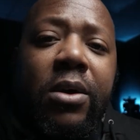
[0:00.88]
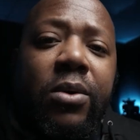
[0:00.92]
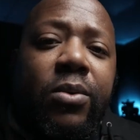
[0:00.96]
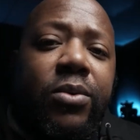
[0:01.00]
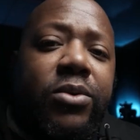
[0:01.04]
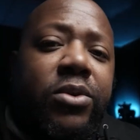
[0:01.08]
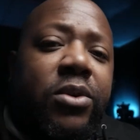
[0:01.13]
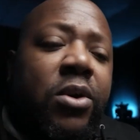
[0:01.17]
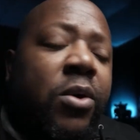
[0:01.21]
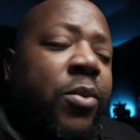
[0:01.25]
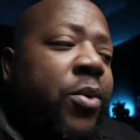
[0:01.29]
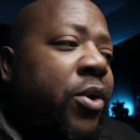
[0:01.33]

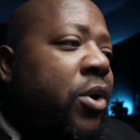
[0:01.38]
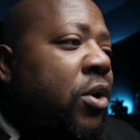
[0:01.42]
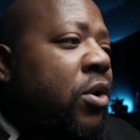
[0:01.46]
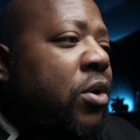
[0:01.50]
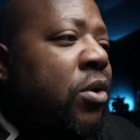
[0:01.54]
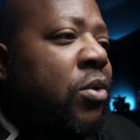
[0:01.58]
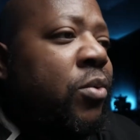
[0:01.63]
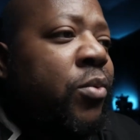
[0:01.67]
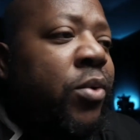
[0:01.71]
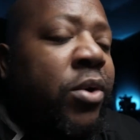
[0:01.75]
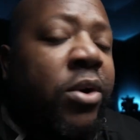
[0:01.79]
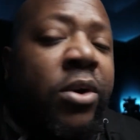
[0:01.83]
What's going
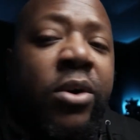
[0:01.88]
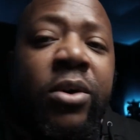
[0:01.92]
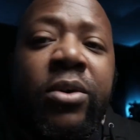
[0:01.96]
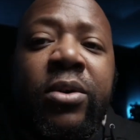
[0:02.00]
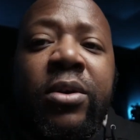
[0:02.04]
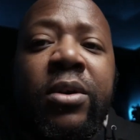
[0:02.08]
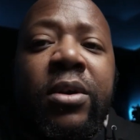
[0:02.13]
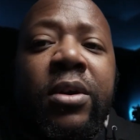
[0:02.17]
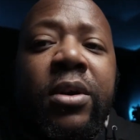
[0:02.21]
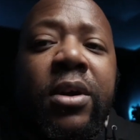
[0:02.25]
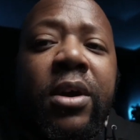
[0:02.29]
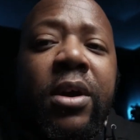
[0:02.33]
on, world?
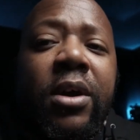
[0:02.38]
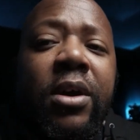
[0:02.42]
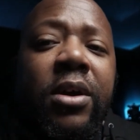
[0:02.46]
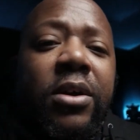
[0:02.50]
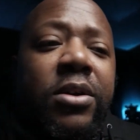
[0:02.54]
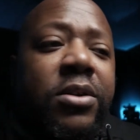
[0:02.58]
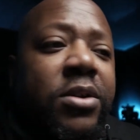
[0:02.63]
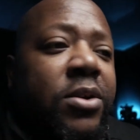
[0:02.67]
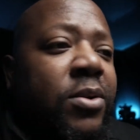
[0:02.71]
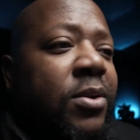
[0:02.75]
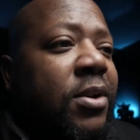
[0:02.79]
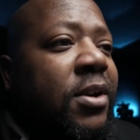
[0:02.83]

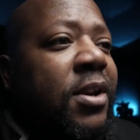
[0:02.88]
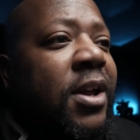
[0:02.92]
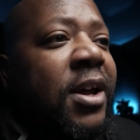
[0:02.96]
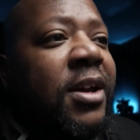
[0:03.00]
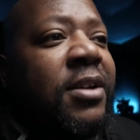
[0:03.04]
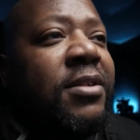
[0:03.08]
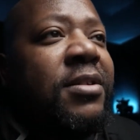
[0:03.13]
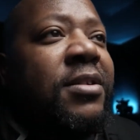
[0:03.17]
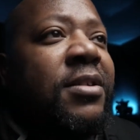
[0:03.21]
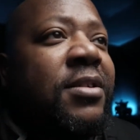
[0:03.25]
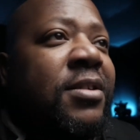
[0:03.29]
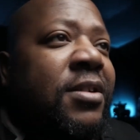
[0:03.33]
So today
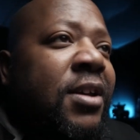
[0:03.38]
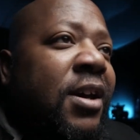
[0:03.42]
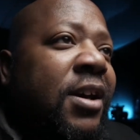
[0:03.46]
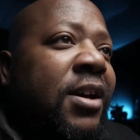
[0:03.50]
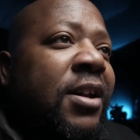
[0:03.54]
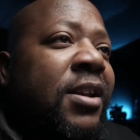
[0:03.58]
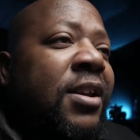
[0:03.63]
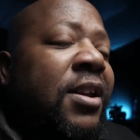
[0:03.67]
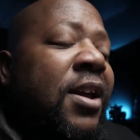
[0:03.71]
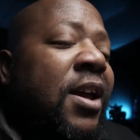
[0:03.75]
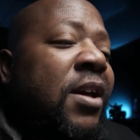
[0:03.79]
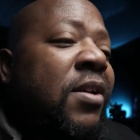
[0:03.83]
is the
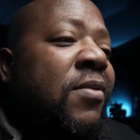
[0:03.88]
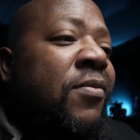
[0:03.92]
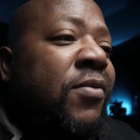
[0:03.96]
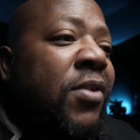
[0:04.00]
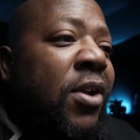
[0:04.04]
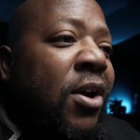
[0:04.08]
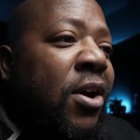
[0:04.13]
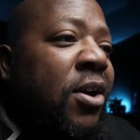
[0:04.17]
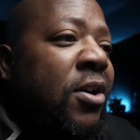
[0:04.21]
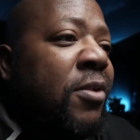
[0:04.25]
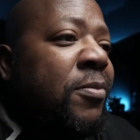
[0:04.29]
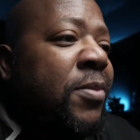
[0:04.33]
second day of
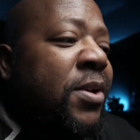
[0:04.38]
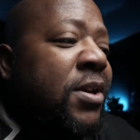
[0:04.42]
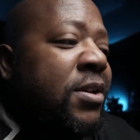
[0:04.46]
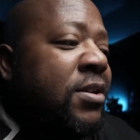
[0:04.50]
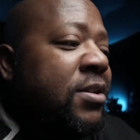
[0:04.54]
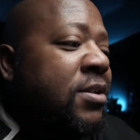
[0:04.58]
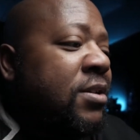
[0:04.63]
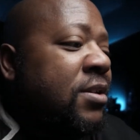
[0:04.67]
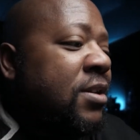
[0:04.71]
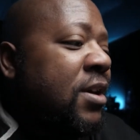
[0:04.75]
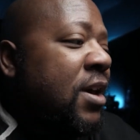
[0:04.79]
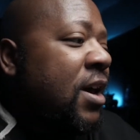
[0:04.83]

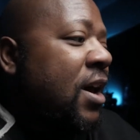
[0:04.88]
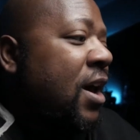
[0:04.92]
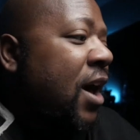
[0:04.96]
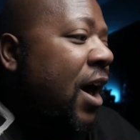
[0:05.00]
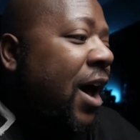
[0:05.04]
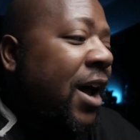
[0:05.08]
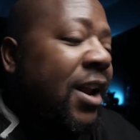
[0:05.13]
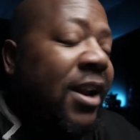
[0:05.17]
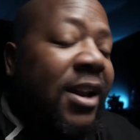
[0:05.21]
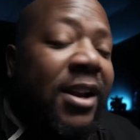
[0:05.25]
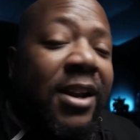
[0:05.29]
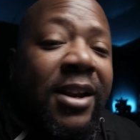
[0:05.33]
Vlogmas.
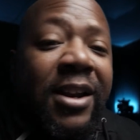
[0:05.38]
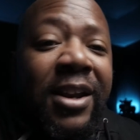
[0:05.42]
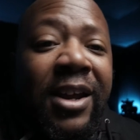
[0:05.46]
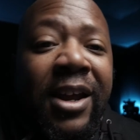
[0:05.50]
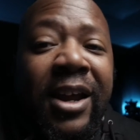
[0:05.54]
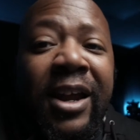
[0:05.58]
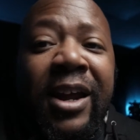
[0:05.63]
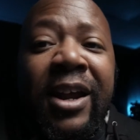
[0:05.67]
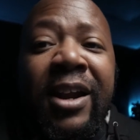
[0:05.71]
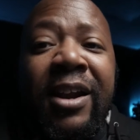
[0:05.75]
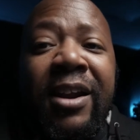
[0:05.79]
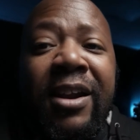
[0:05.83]
I
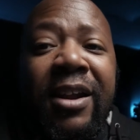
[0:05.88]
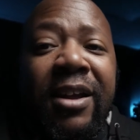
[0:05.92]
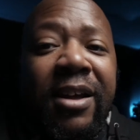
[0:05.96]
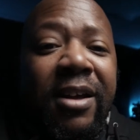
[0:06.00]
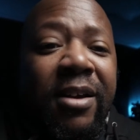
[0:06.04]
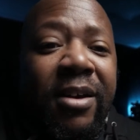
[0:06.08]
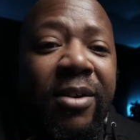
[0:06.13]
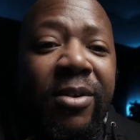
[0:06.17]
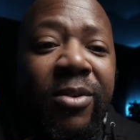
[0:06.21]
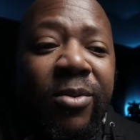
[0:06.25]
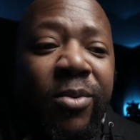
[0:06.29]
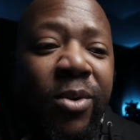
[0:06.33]
did
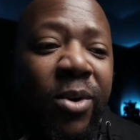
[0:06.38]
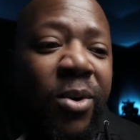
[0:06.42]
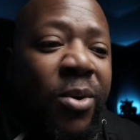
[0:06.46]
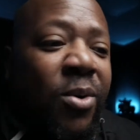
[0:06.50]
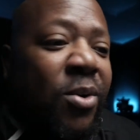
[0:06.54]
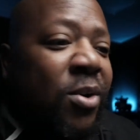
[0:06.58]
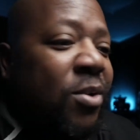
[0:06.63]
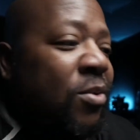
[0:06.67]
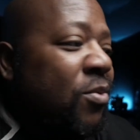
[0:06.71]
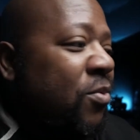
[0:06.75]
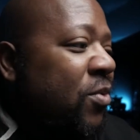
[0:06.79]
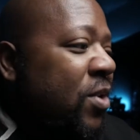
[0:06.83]

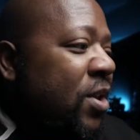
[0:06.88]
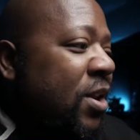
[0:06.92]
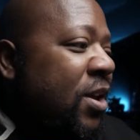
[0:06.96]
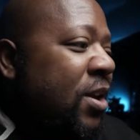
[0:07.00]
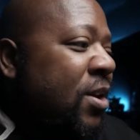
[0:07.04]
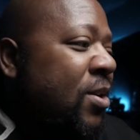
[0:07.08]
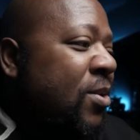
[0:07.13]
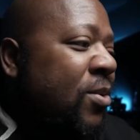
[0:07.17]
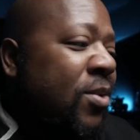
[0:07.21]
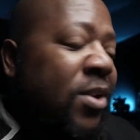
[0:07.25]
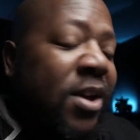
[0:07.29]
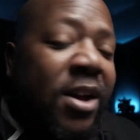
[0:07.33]
record a
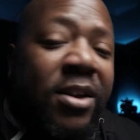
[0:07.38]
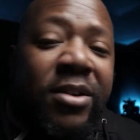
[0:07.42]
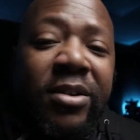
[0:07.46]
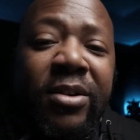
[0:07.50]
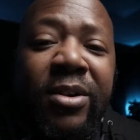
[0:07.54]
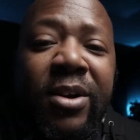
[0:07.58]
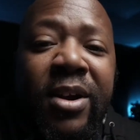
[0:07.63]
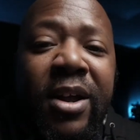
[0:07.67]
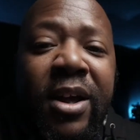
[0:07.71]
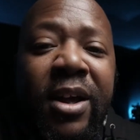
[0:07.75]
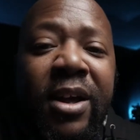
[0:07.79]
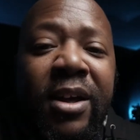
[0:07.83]
video
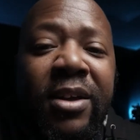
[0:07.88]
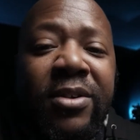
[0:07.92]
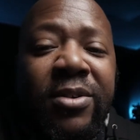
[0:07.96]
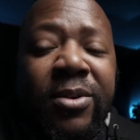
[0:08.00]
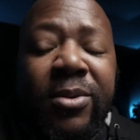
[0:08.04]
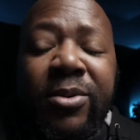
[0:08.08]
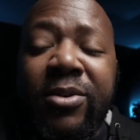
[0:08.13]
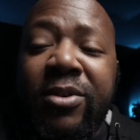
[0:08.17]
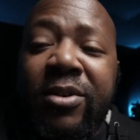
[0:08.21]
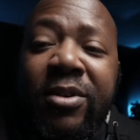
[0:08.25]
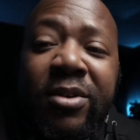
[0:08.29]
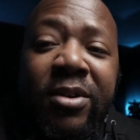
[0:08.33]
yesterday,
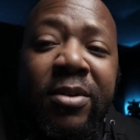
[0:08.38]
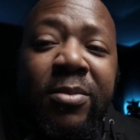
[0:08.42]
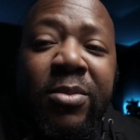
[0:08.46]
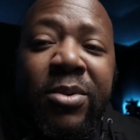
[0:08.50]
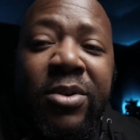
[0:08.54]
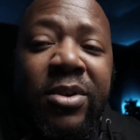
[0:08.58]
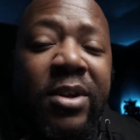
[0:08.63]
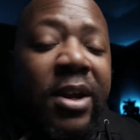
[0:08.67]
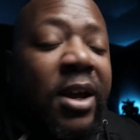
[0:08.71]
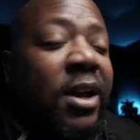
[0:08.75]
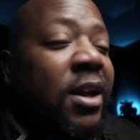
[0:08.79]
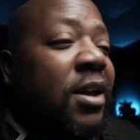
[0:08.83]
so it's December
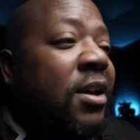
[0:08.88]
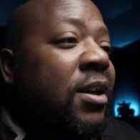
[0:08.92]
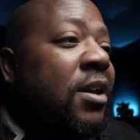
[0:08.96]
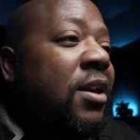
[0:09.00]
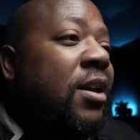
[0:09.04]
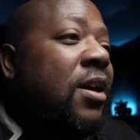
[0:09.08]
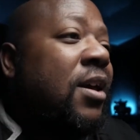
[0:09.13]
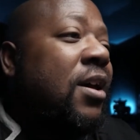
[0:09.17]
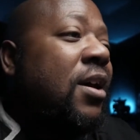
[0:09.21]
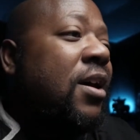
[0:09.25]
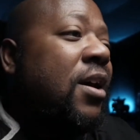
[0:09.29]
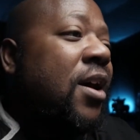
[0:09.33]
2nd.
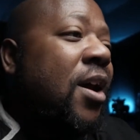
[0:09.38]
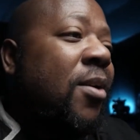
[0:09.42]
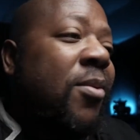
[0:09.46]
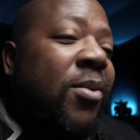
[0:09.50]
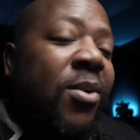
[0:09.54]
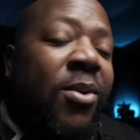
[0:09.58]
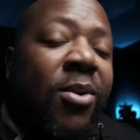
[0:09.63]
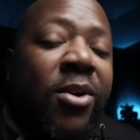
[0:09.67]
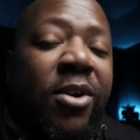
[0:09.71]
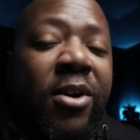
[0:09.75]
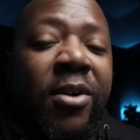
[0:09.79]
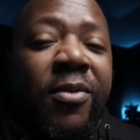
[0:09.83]
I
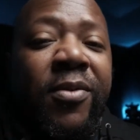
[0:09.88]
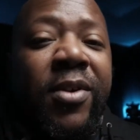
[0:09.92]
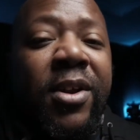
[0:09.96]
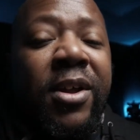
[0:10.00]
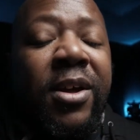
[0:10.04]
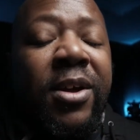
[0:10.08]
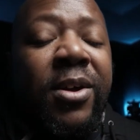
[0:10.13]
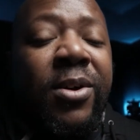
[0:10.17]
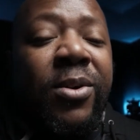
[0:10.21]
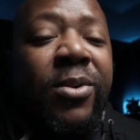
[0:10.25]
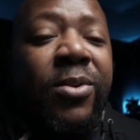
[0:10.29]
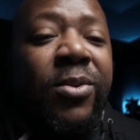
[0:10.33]
recorded a
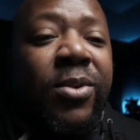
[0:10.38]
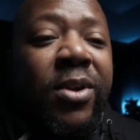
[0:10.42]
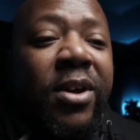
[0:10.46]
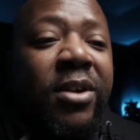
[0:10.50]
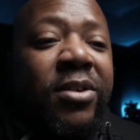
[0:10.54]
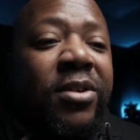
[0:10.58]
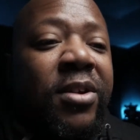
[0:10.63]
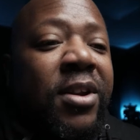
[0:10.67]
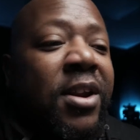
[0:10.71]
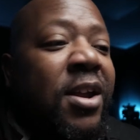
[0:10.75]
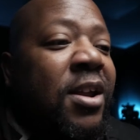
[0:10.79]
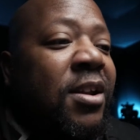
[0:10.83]
video
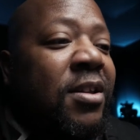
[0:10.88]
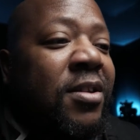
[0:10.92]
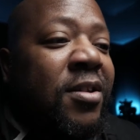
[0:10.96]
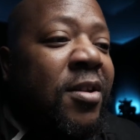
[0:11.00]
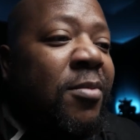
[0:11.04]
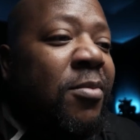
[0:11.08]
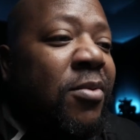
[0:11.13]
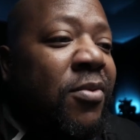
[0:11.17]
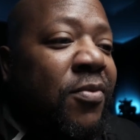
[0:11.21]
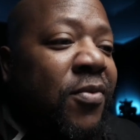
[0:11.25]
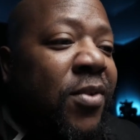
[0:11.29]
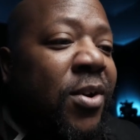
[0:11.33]
yesterday,
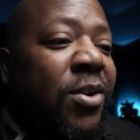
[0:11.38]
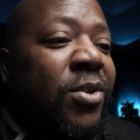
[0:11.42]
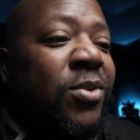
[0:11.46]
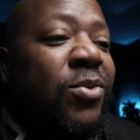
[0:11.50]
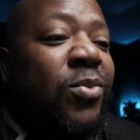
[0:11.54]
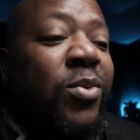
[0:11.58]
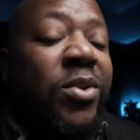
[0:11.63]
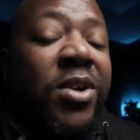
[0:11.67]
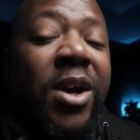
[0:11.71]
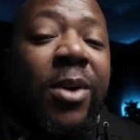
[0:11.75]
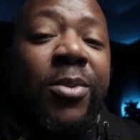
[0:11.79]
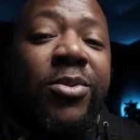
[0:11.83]
December 1st,
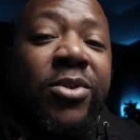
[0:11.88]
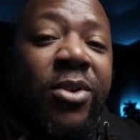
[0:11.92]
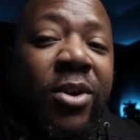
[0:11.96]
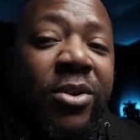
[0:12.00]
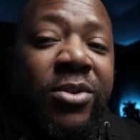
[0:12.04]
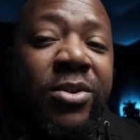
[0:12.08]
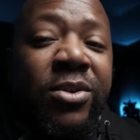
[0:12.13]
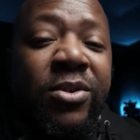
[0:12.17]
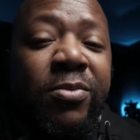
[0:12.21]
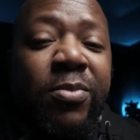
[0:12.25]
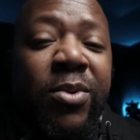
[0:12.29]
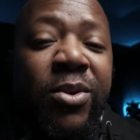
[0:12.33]
which I was
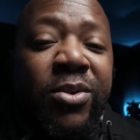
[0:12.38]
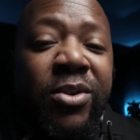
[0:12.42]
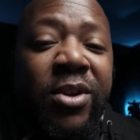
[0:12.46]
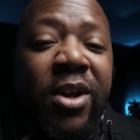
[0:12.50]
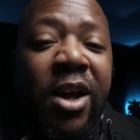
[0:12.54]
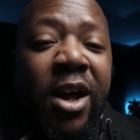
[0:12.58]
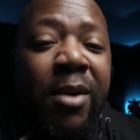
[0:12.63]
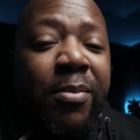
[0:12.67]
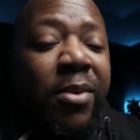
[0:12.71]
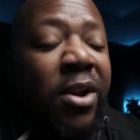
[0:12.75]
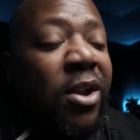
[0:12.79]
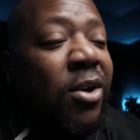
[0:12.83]
also supposed to
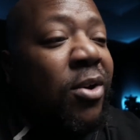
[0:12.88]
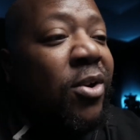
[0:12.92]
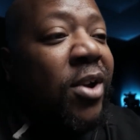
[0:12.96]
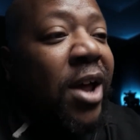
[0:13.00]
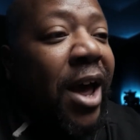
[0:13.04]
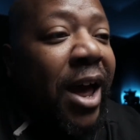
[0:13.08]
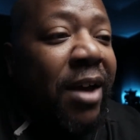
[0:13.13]
upload.